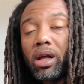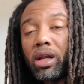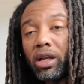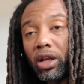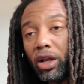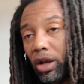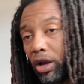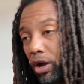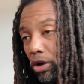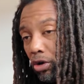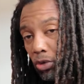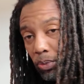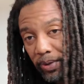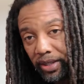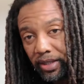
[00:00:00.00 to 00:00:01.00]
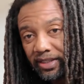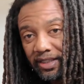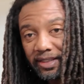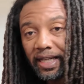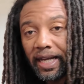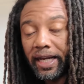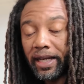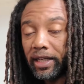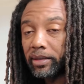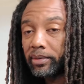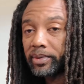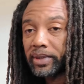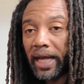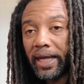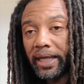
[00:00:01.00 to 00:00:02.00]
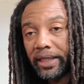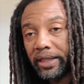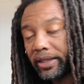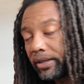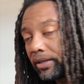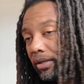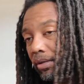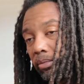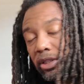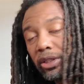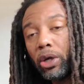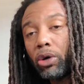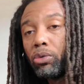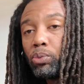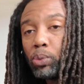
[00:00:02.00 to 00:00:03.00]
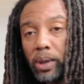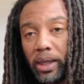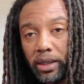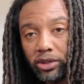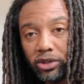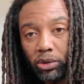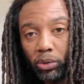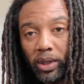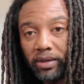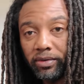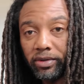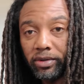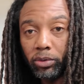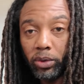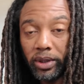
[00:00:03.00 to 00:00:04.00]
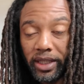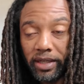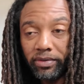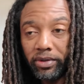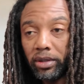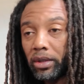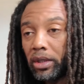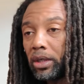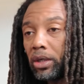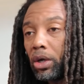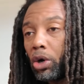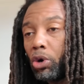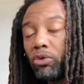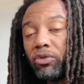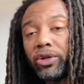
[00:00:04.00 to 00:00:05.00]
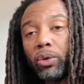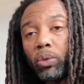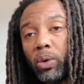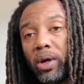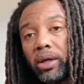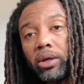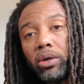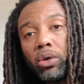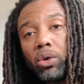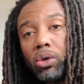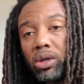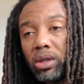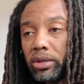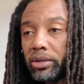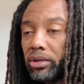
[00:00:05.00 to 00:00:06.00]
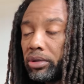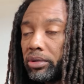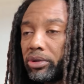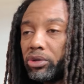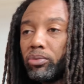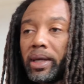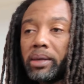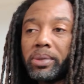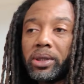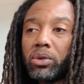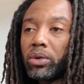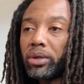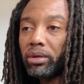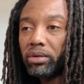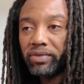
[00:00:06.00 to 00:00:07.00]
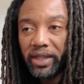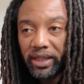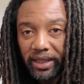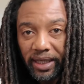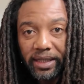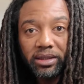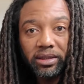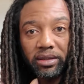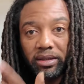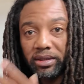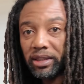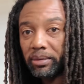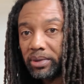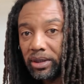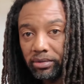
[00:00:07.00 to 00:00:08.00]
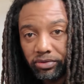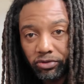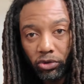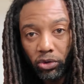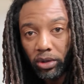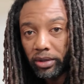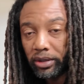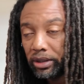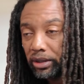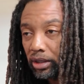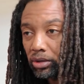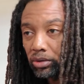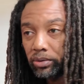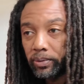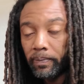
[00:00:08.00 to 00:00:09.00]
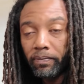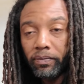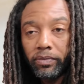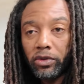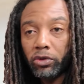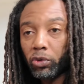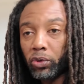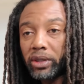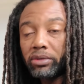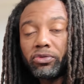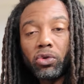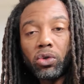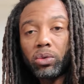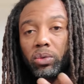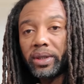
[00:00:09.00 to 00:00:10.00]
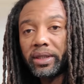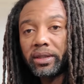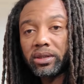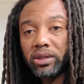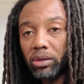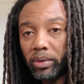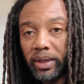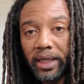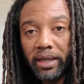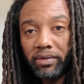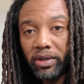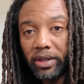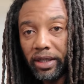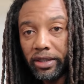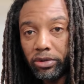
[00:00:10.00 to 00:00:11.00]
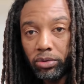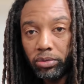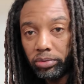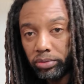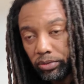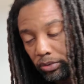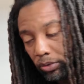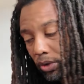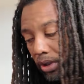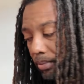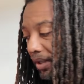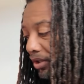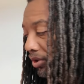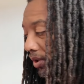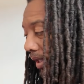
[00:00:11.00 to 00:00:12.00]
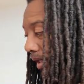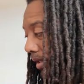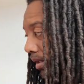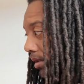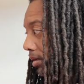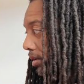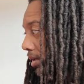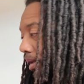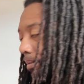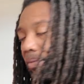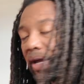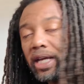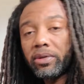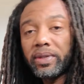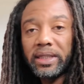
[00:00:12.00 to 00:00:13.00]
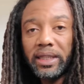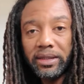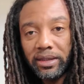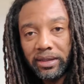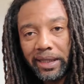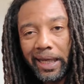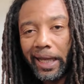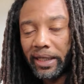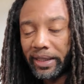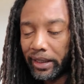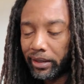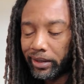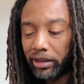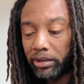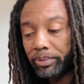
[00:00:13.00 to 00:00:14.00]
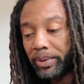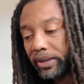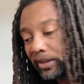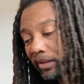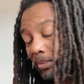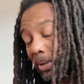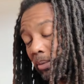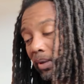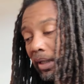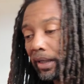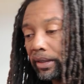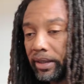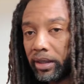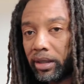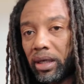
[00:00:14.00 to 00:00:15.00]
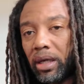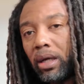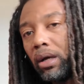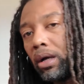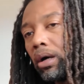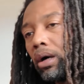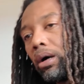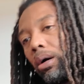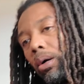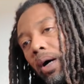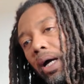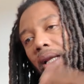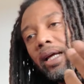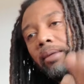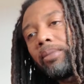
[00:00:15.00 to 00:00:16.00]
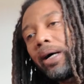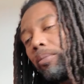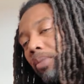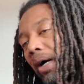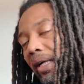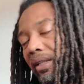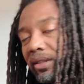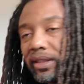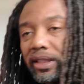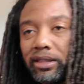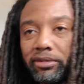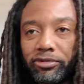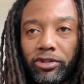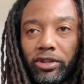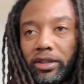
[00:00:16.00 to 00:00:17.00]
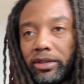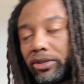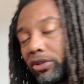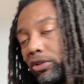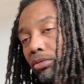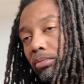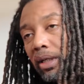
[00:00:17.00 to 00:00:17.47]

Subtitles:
long periods of time, i.e., you know, months or whatever, over the winter, or you may be going on vacation or something for, you know, 3-4 weeks or whatever, and you wanna make sure that the battery doesn't die. Now, there'll be some people out there, oh, I let my bike sit for 2